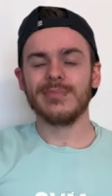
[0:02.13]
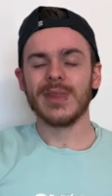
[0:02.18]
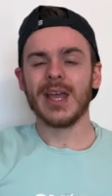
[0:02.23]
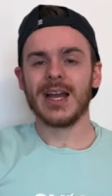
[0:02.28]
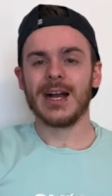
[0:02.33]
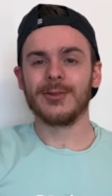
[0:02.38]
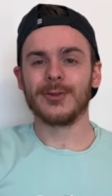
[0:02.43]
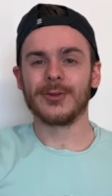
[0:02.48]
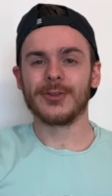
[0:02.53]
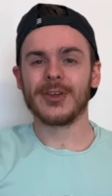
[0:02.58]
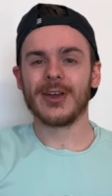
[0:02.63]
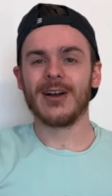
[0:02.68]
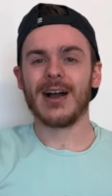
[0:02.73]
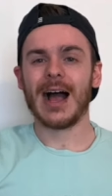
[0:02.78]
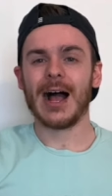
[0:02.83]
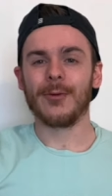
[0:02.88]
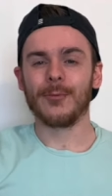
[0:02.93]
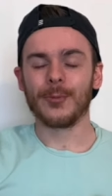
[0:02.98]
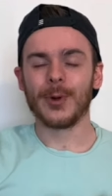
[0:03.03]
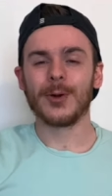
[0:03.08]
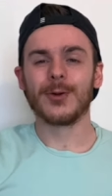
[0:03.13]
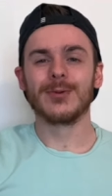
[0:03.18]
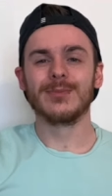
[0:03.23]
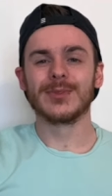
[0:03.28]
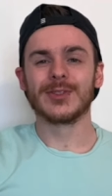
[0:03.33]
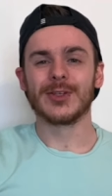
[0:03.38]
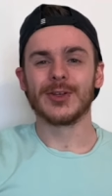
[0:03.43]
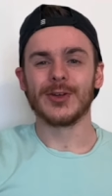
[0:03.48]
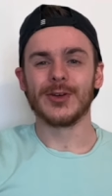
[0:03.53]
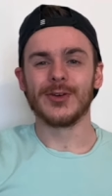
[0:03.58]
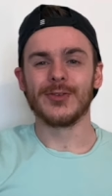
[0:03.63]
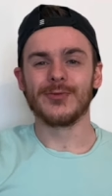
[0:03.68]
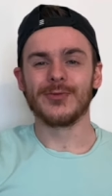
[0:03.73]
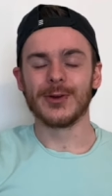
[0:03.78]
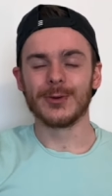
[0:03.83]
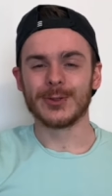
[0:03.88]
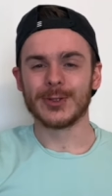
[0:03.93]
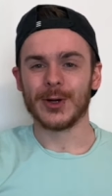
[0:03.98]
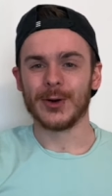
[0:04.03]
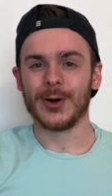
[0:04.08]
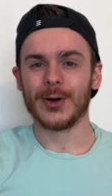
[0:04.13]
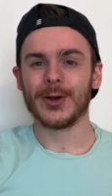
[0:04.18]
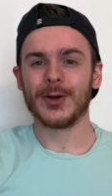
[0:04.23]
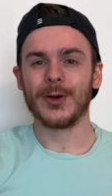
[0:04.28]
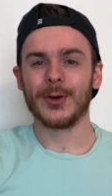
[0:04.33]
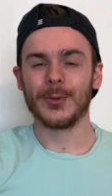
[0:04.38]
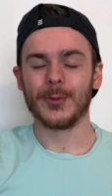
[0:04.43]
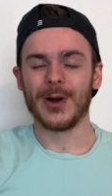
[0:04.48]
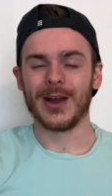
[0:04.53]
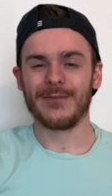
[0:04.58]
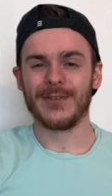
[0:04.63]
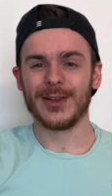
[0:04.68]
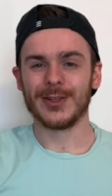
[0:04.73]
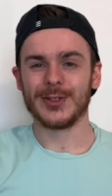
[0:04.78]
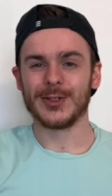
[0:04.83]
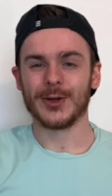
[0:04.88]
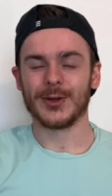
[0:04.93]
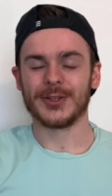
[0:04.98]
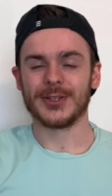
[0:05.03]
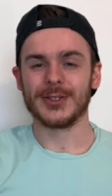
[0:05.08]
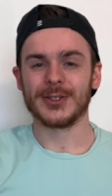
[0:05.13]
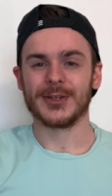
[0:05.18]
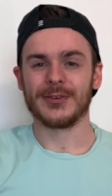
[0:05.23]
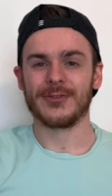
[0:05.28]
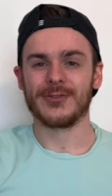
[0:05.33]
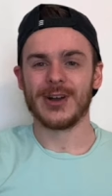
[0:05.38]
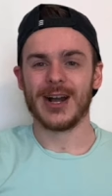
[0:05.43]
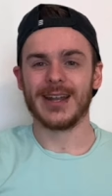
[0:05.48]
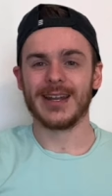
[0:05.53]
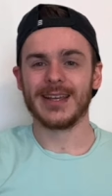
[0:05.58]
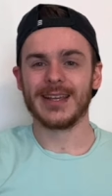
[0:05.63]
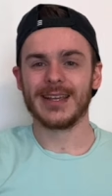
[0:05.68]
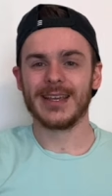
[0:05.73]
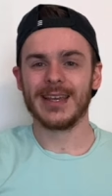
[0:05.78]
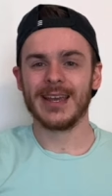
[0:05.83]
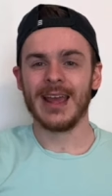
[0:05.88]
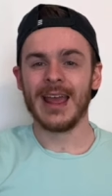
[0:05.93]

Hello there and welcome to Real Talk with Jordan Szafranek.